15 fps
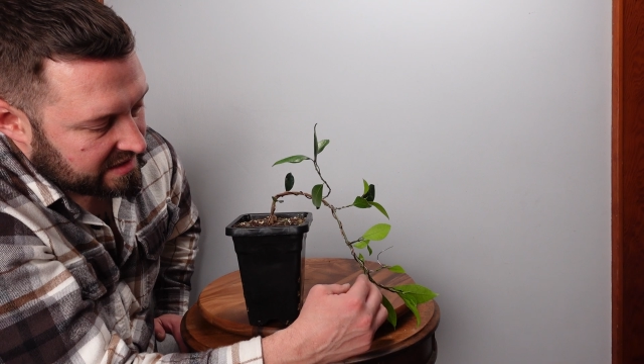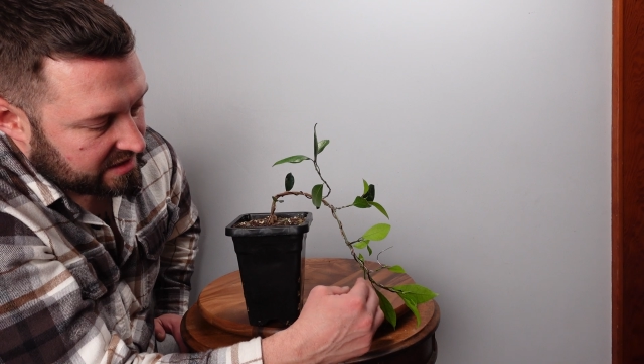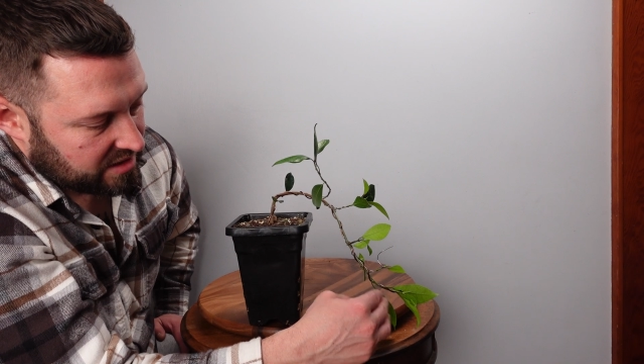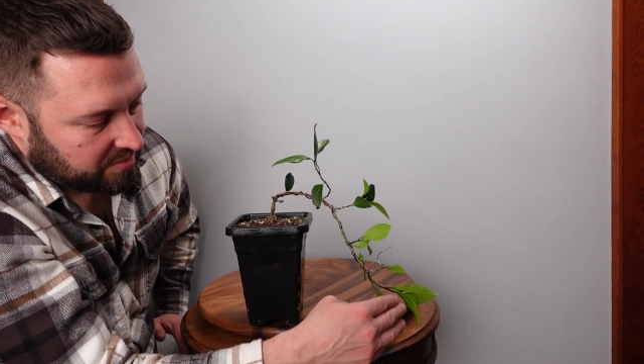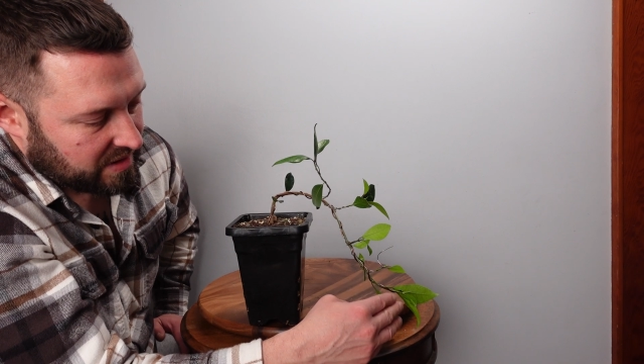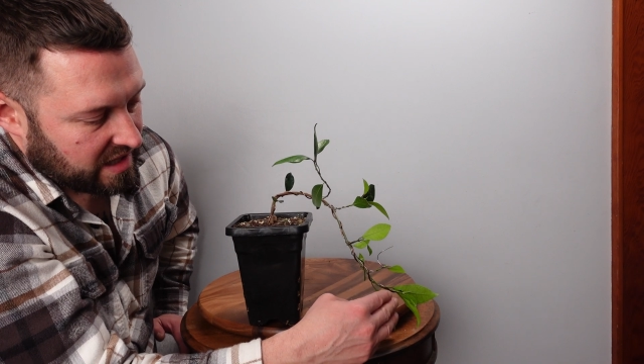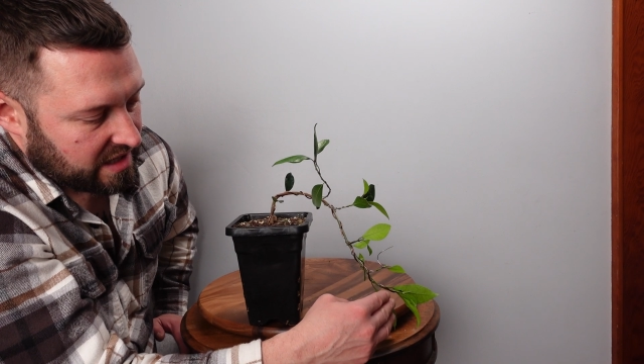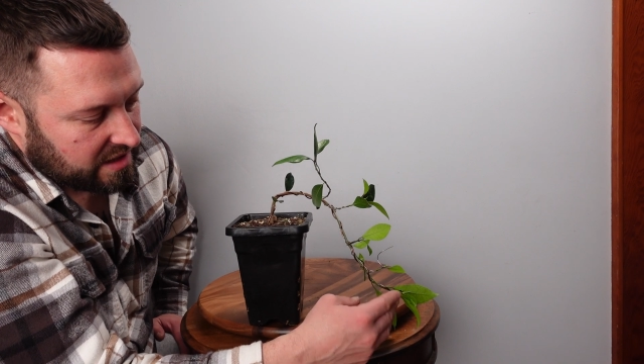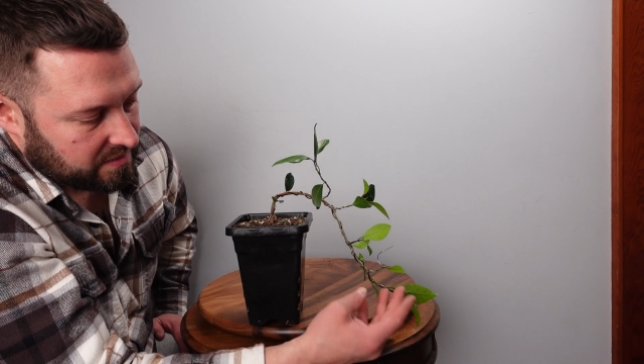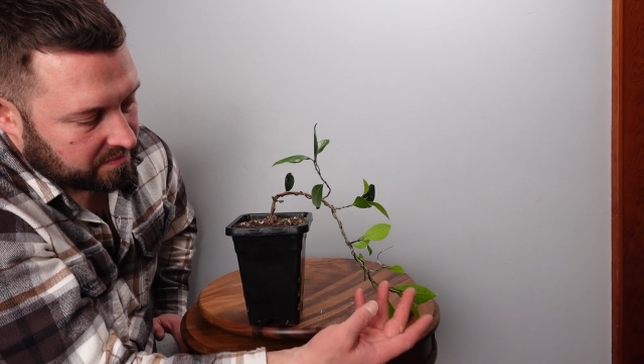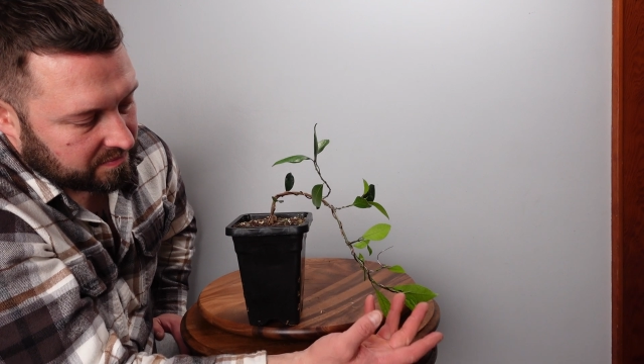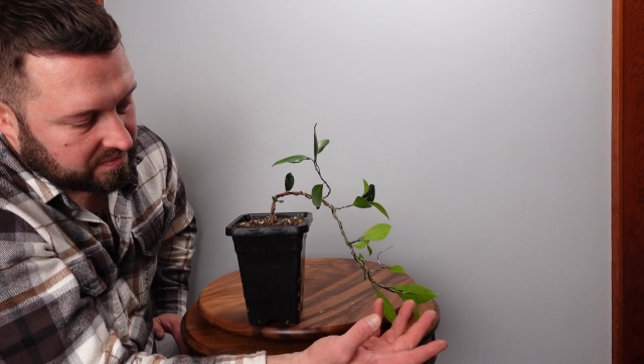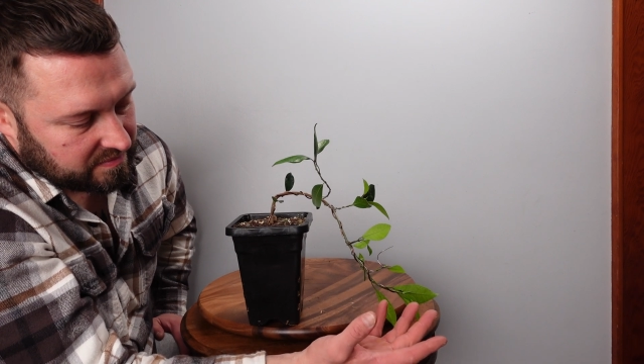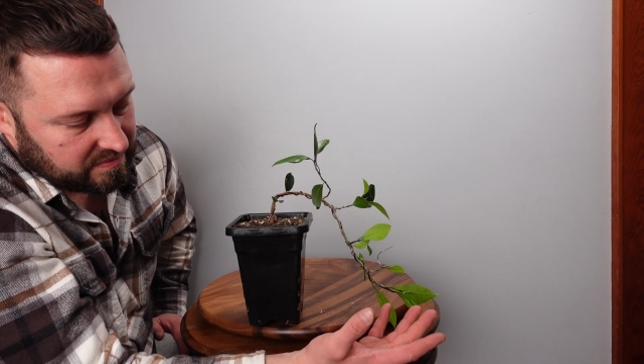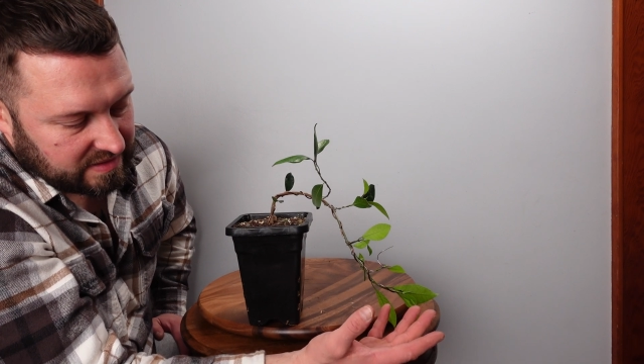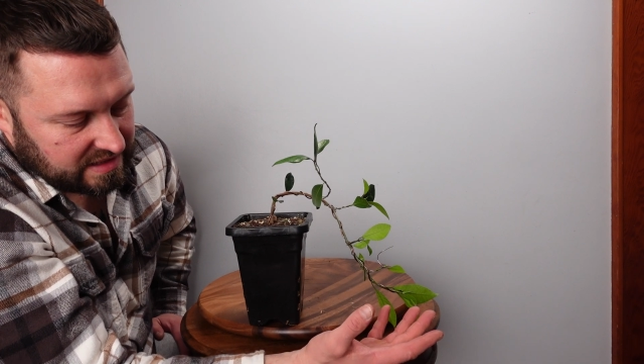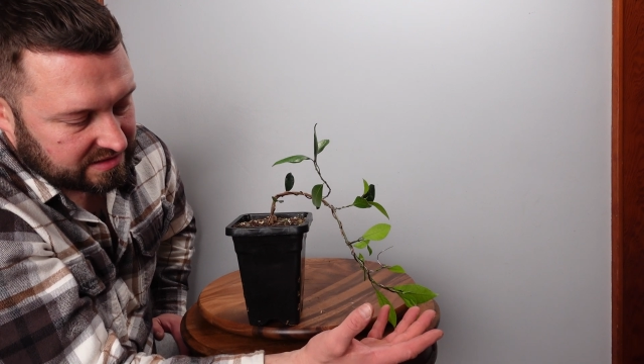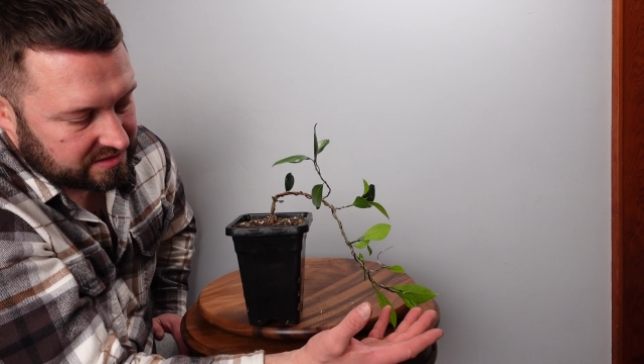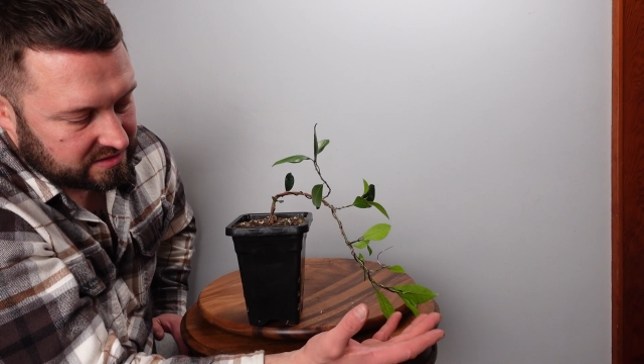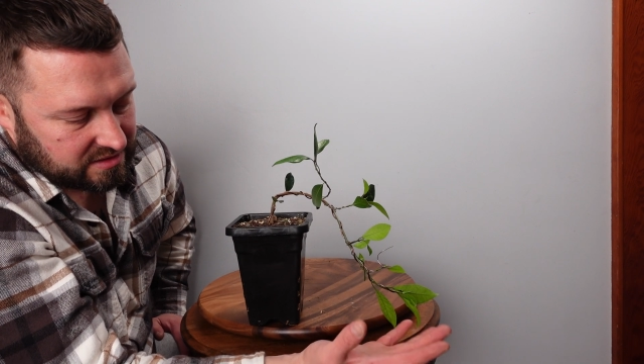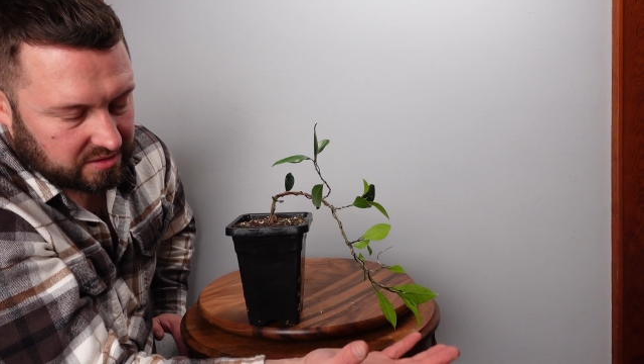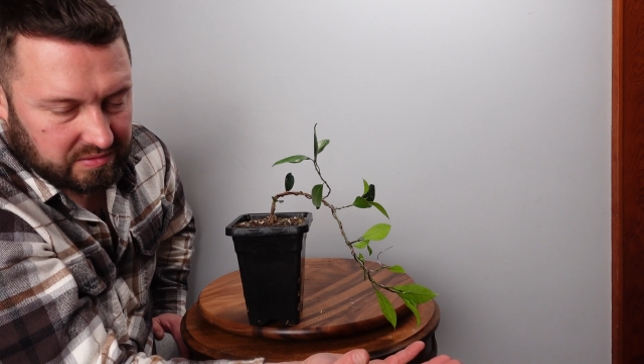in the bottom,
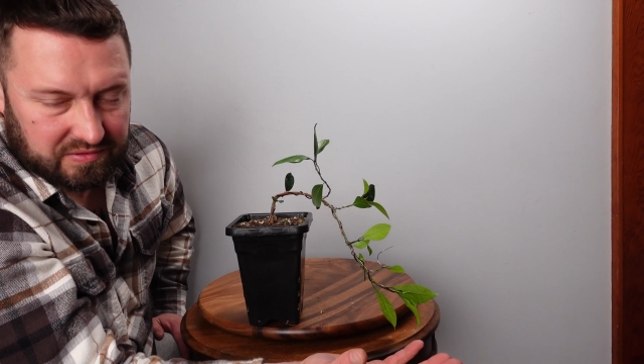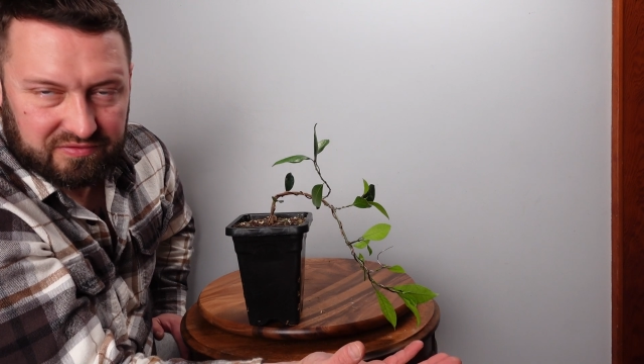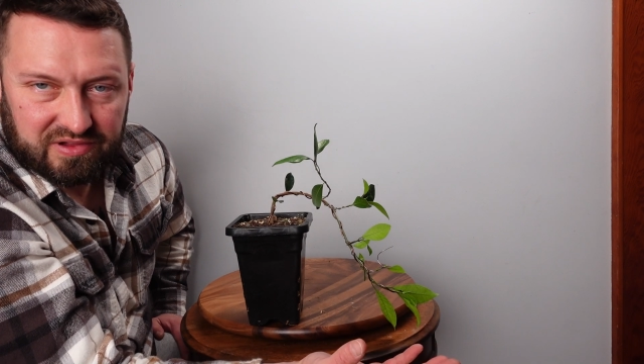it's going to be